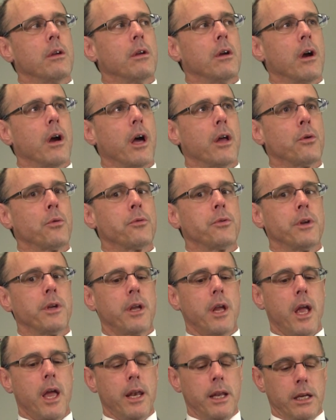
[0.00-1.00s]
I don't
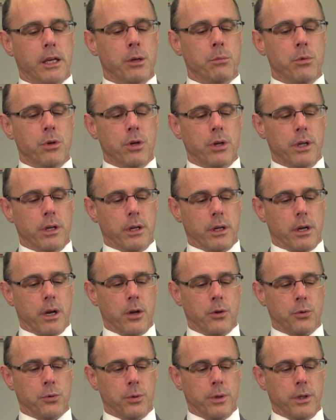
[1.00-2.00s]
think any community in a
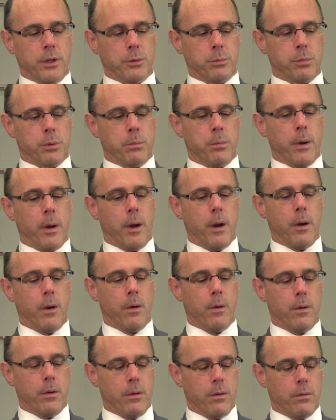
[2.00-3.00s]
country is
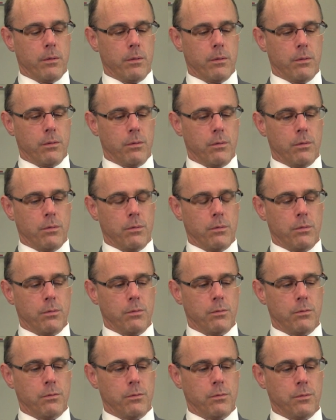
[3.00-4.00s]
prepared
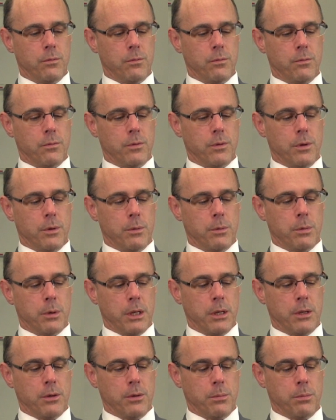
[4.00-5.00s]
to, to,
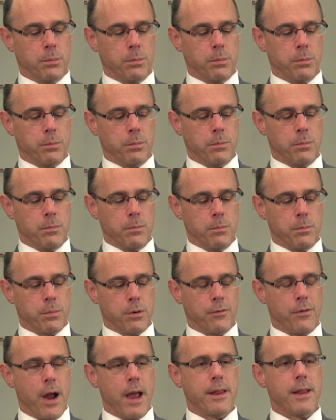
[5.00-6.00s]
to
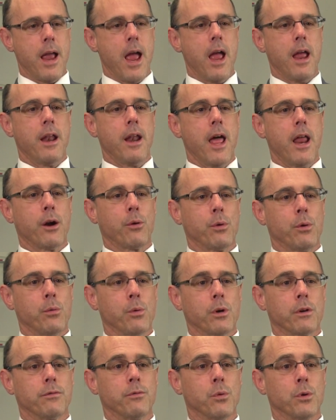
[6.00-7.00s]
provide an adequate
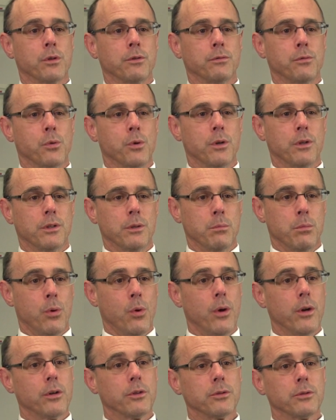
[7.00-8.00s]
workforce for its
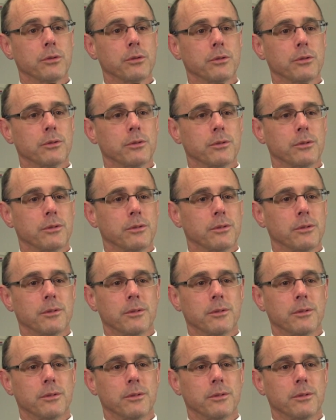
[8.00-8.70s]
employers. Right.